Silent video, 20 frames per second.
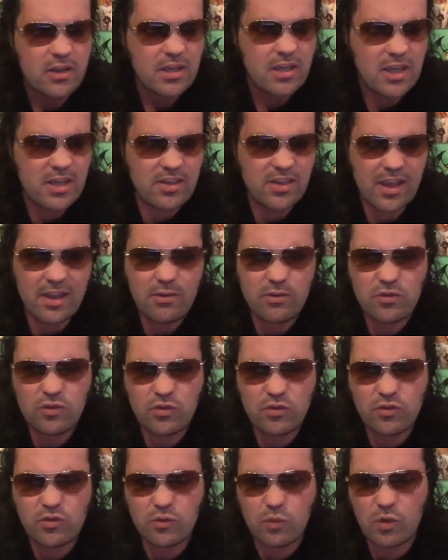He's a guy
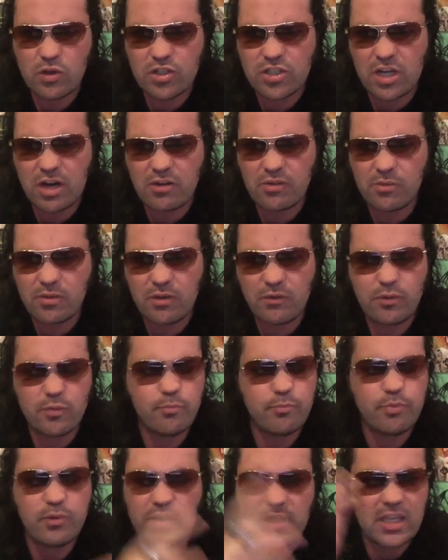who shards himself
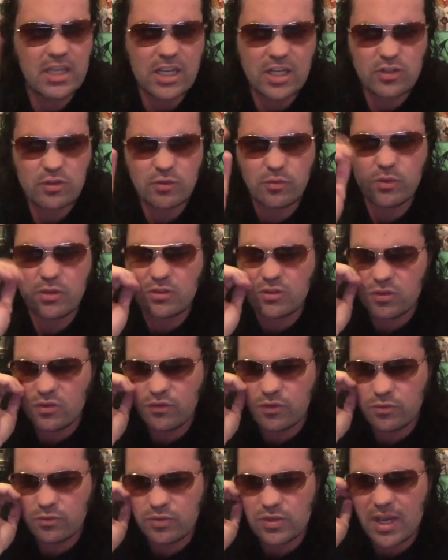with bleach, just what he took
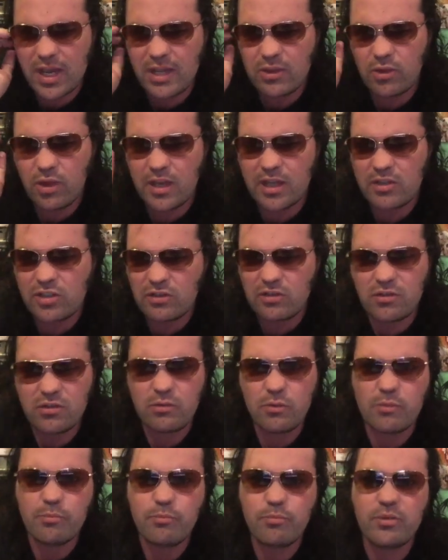from dialogue. He shards
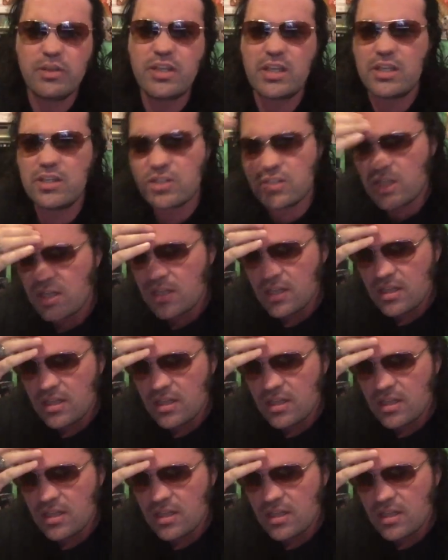himself with bleach.